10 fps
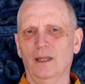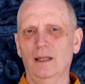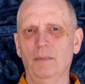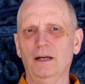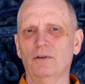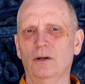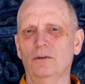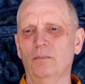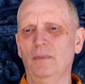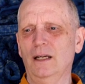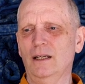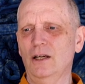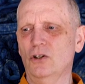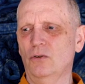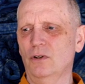They might have gone to
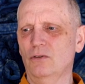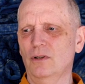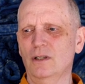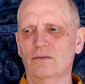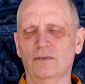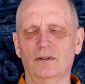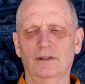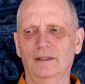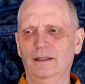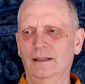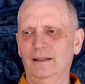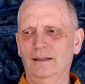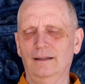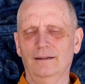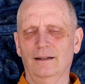meditation retreats for
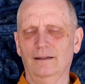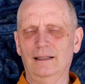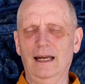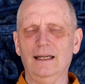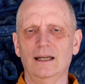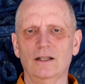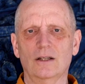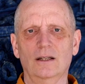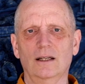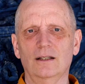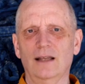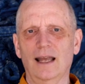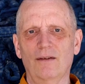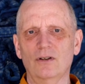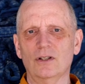decades and they
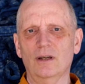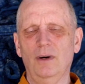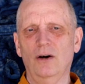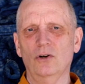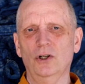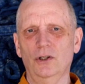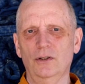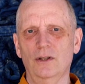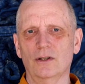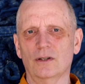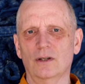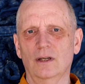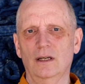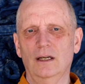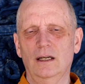haven't somehow heard this.
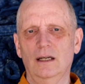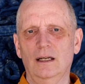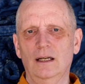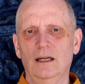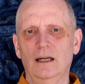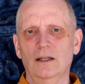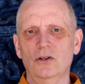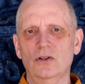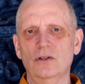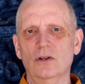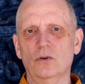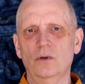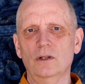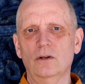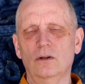This is the
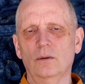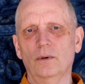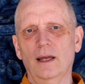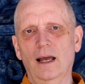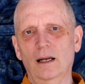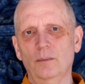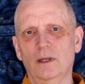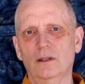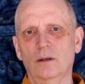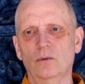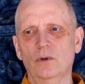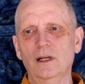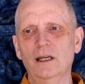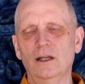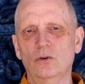critical element that
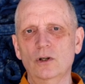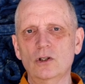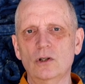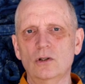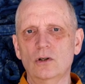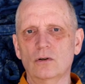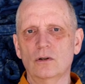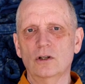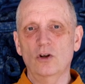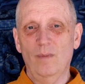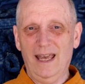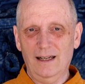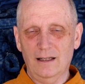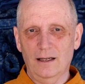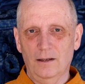really enriches your
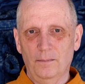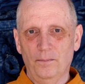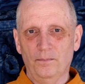humanity.